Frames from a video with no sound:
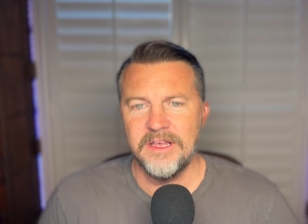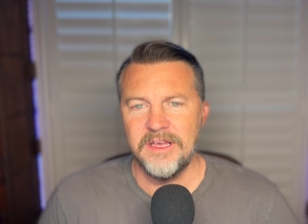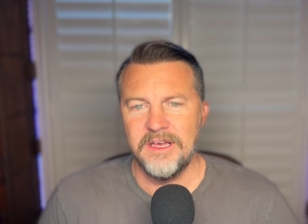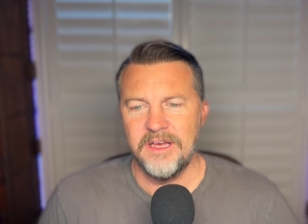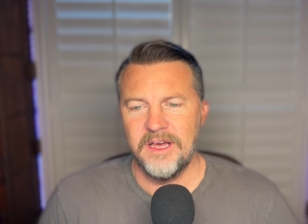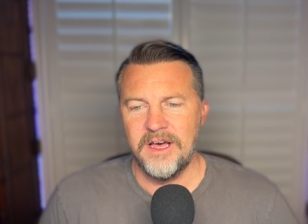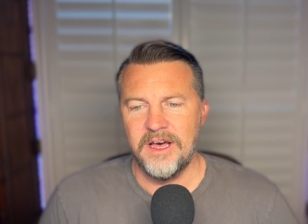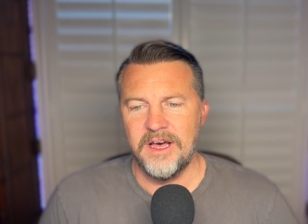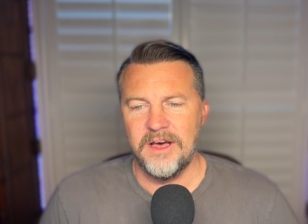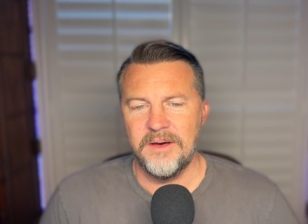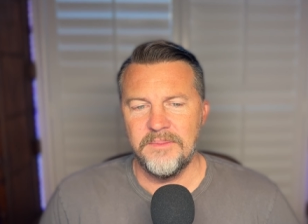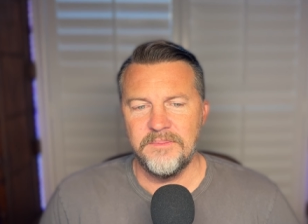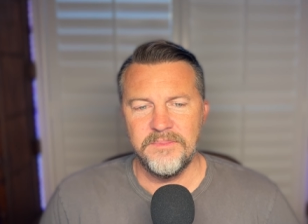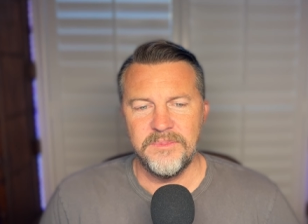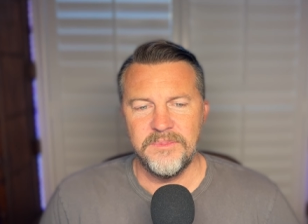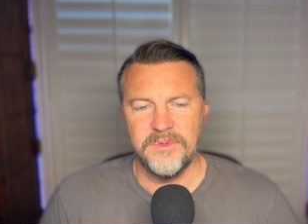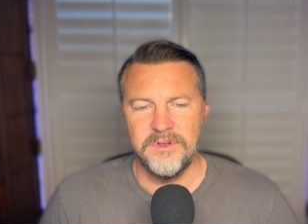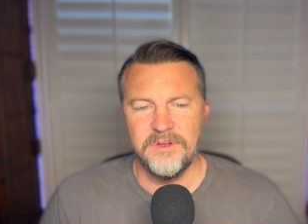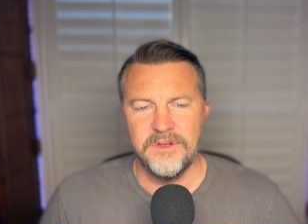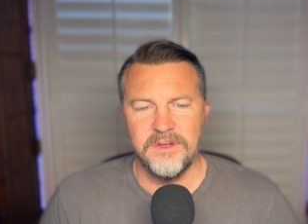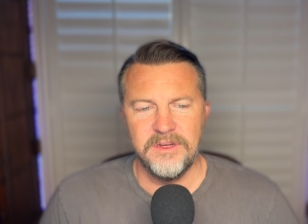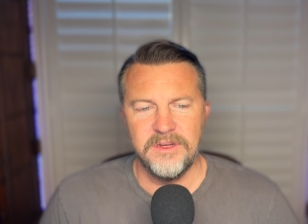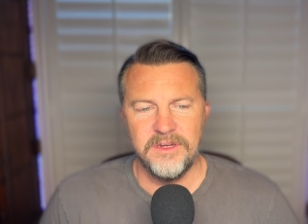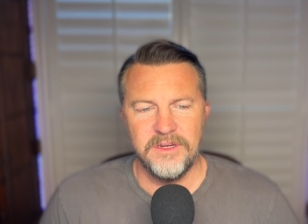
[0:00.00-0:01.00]
Um,
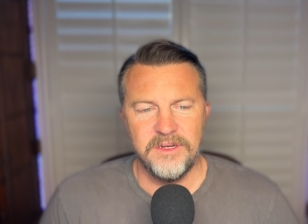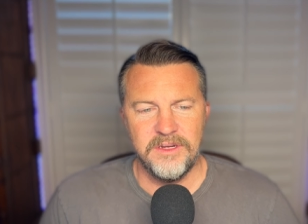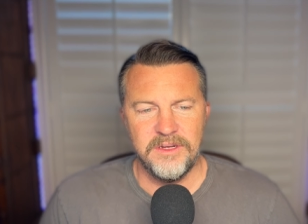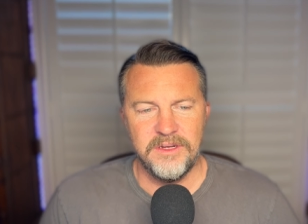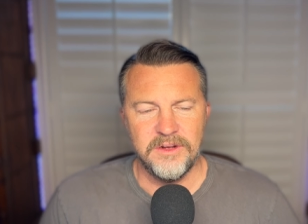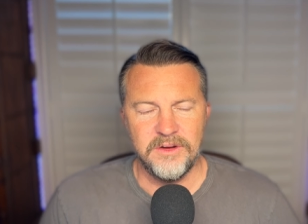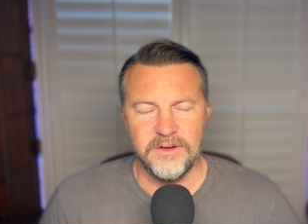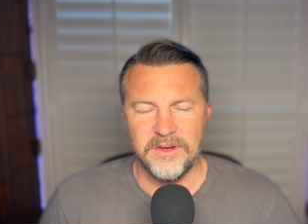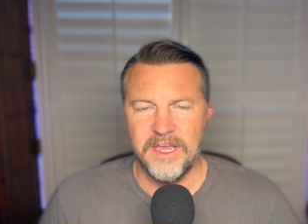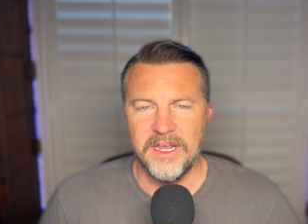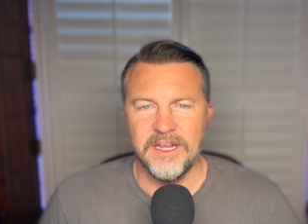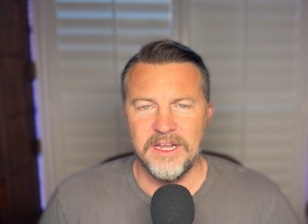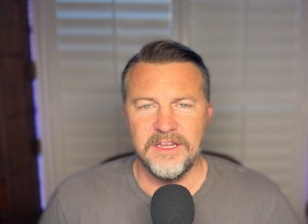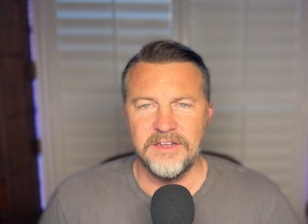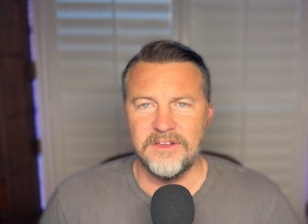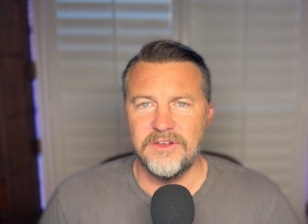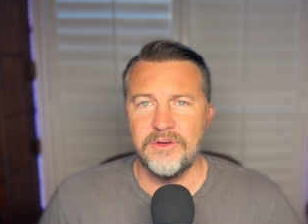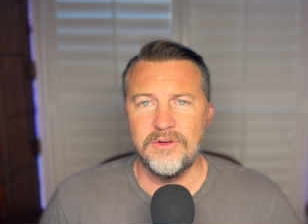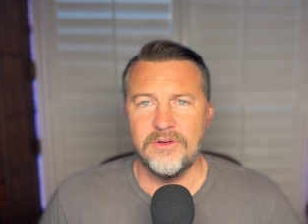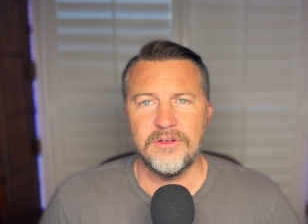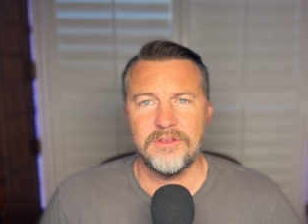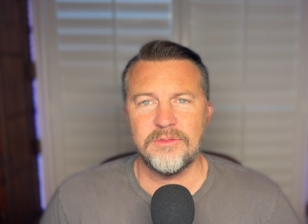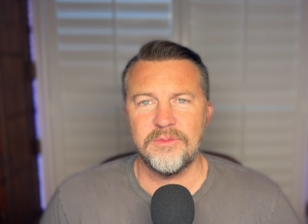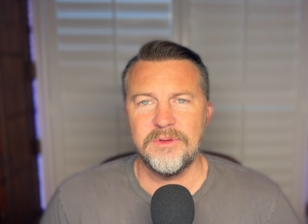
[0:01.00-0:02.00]
you know, getting
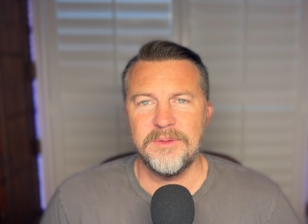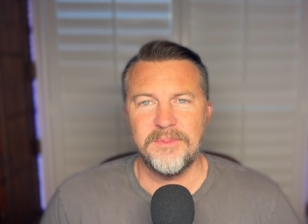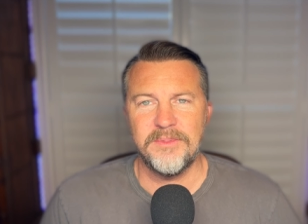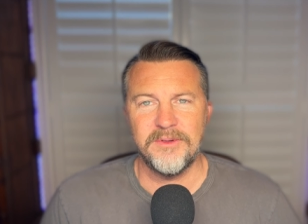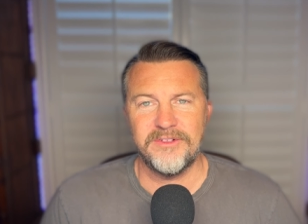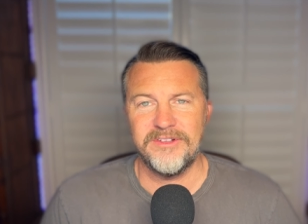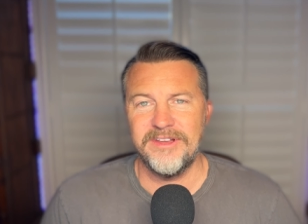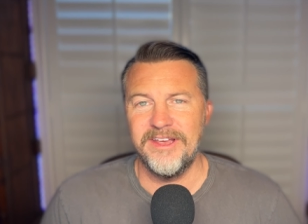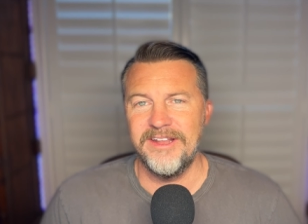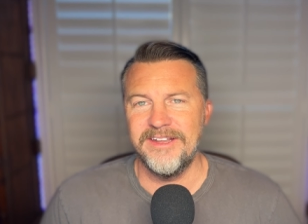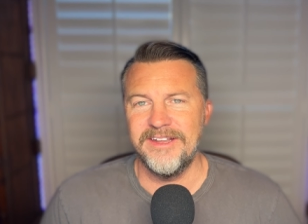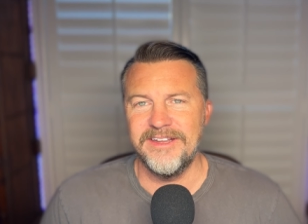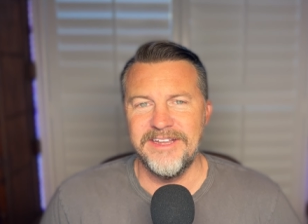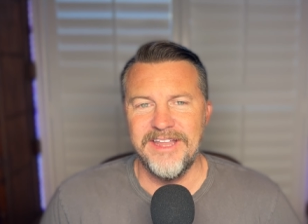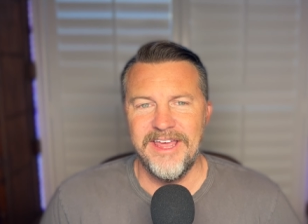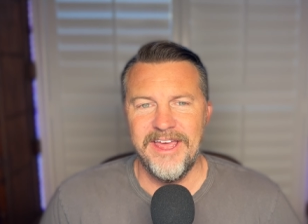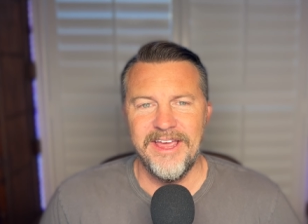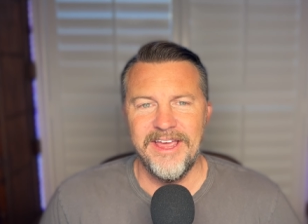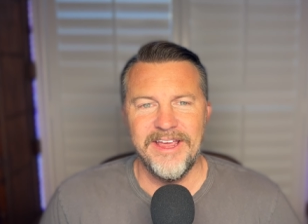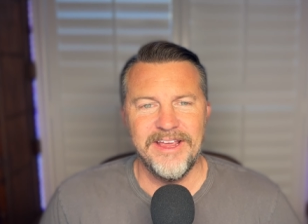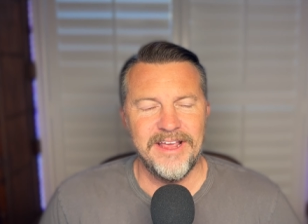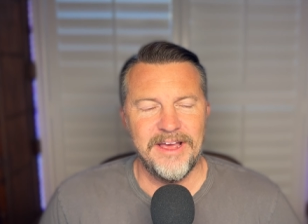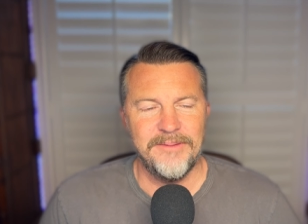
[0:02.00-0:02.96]
two to three percent a day.